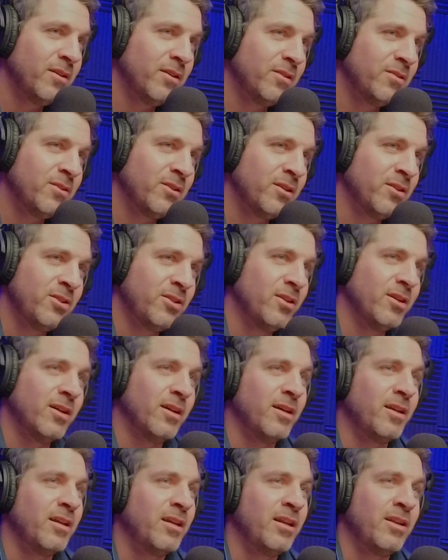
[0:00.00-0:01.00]
such
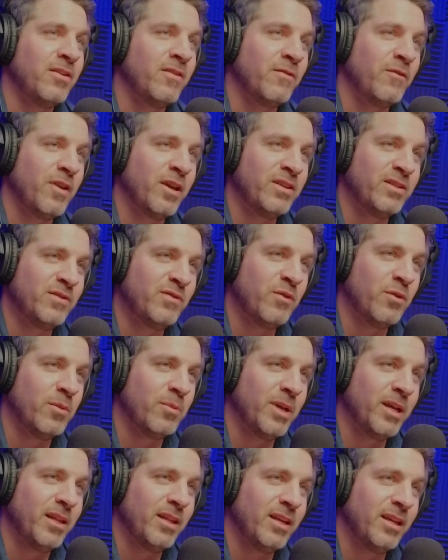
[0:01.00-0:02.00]
a in-your-face
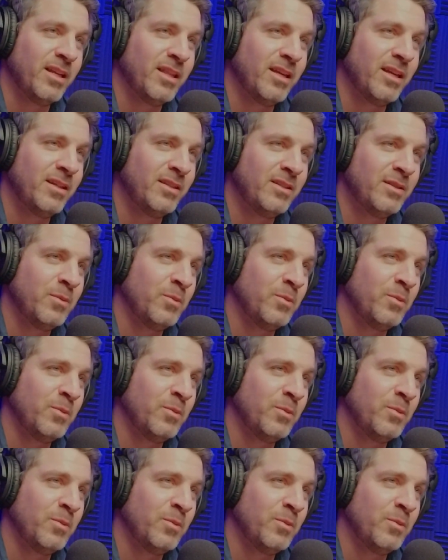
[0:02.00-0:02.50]
format like this,